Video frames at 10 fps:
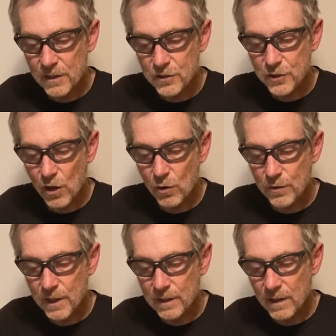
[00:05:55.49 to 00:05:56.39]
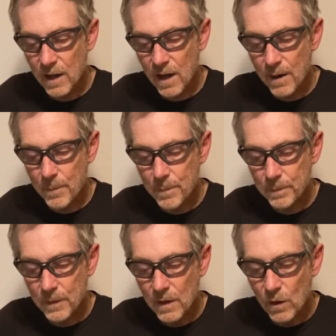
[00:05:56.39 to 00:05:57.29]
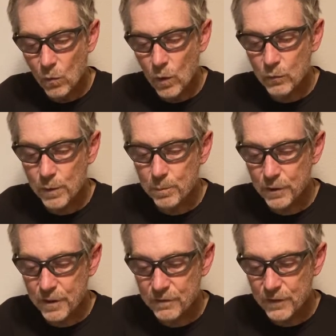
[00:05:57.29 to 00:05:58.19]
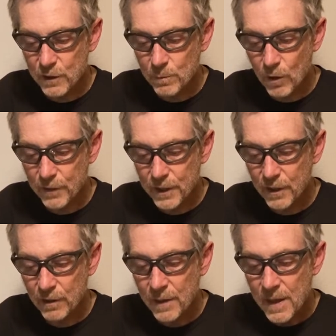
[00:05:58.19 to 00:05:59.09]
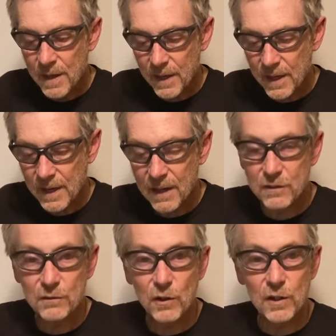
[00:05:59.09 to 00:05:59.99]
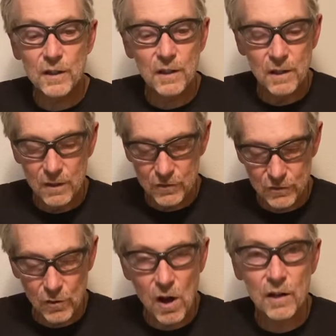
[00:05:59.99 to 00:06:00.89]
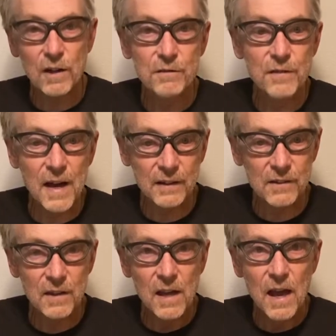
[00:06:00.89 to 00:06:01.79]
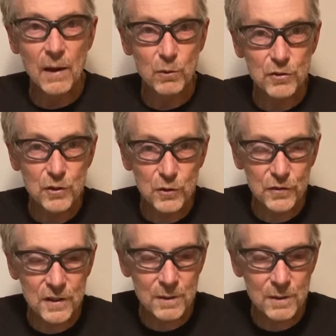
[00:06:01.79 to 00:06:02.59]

show that when we put the film over here, it has a very strong effect at reducing the